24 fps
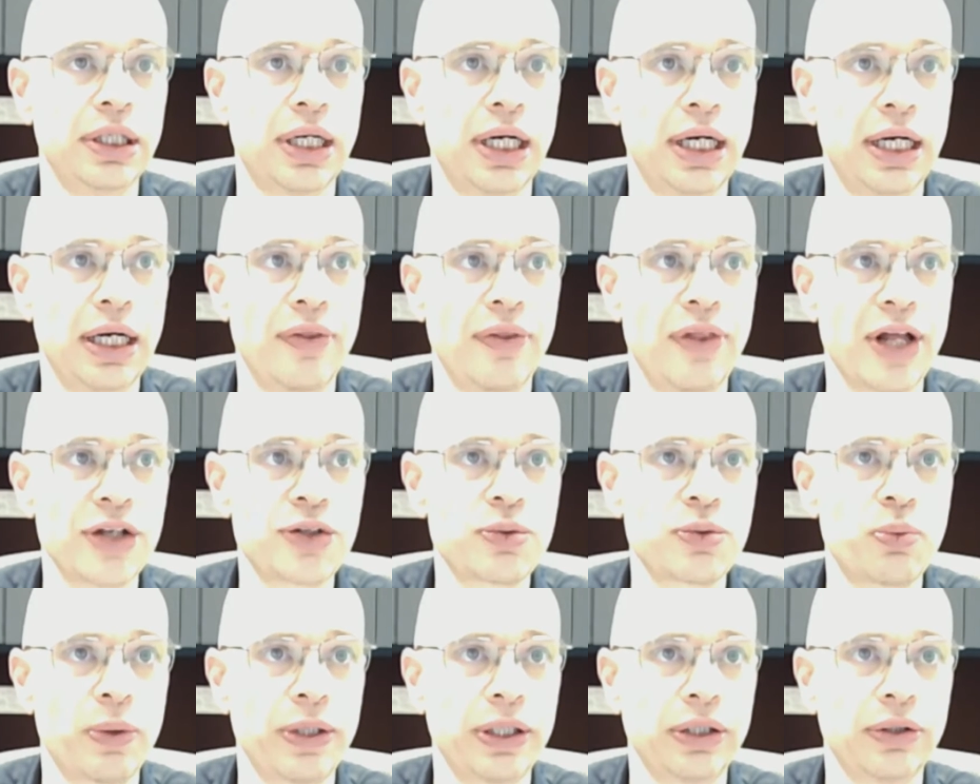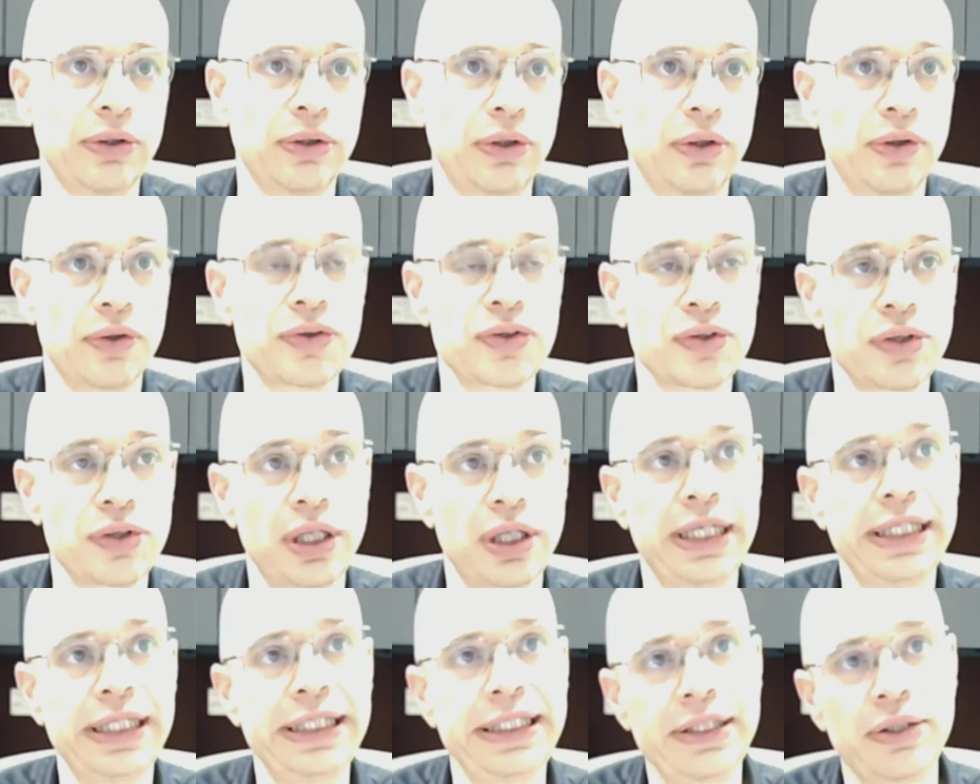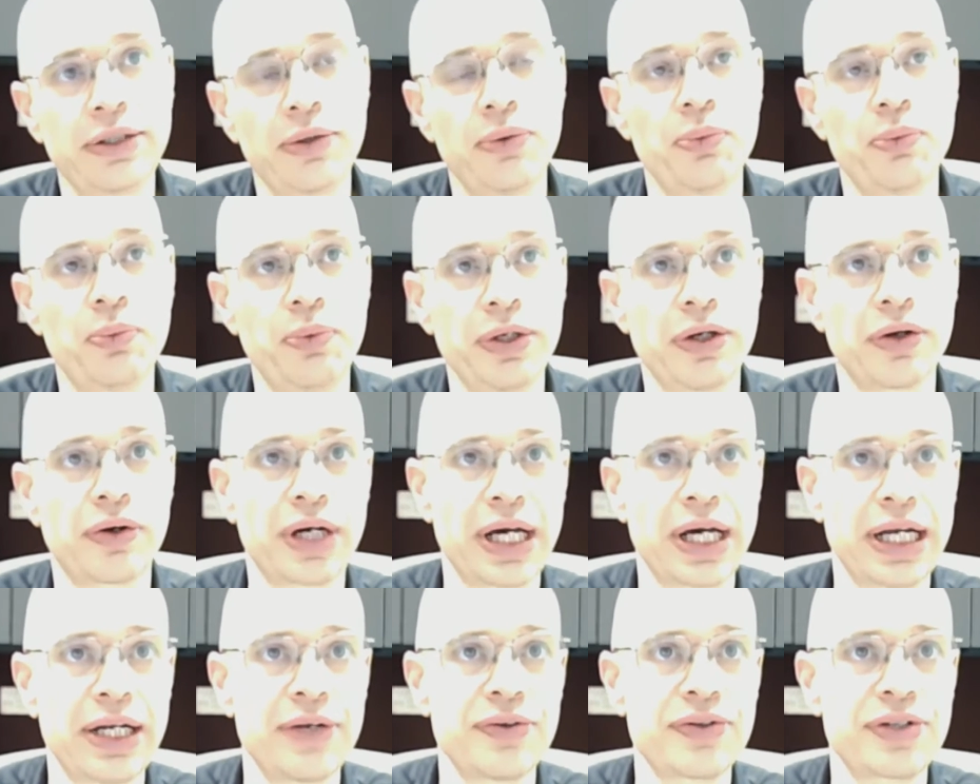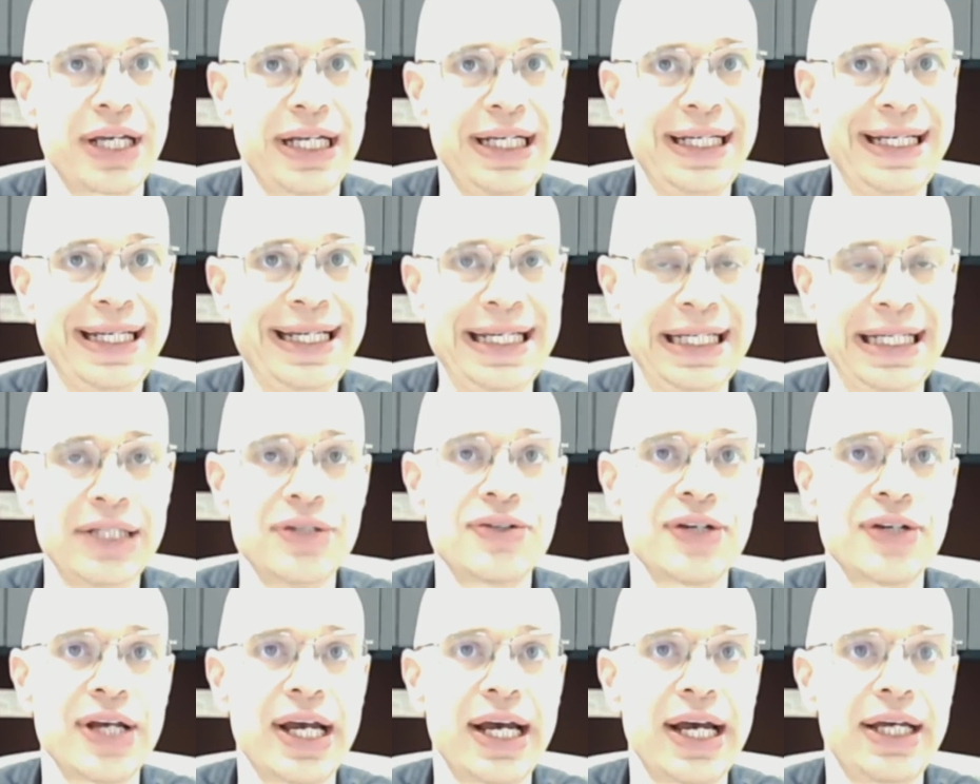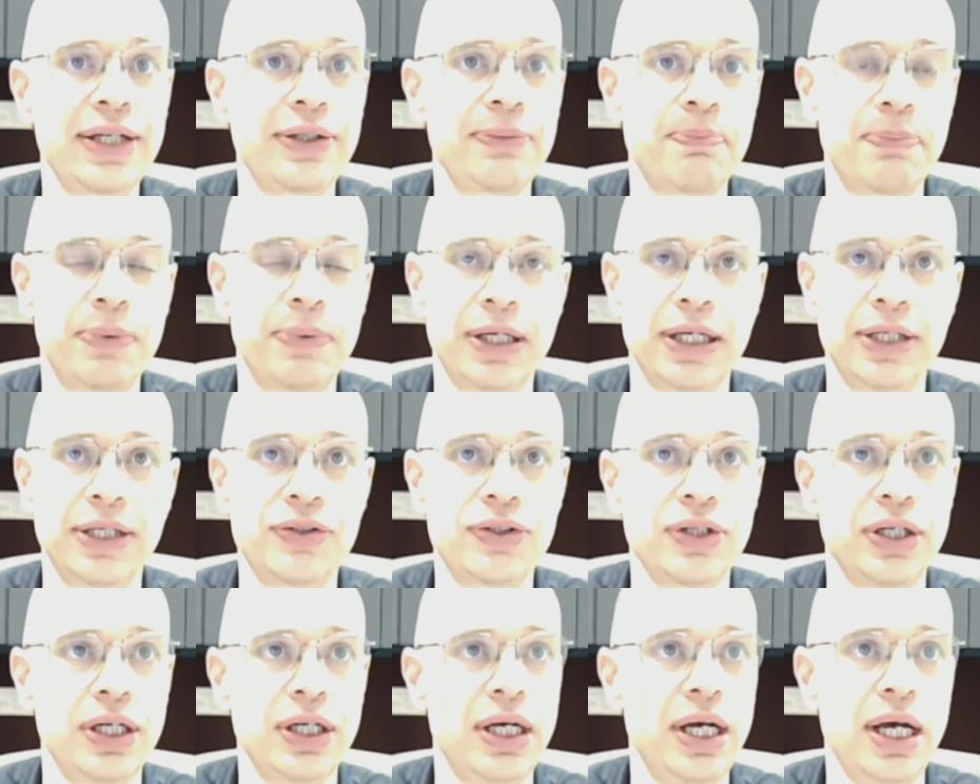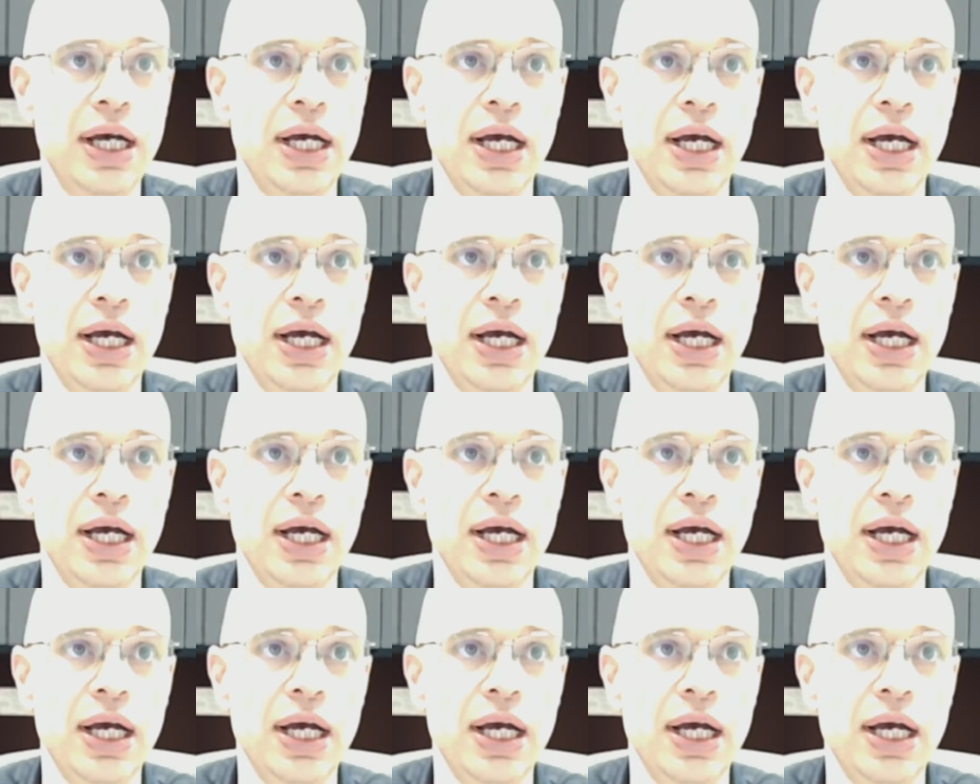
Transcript: That's what it looks like. We're kind of getting hints at, but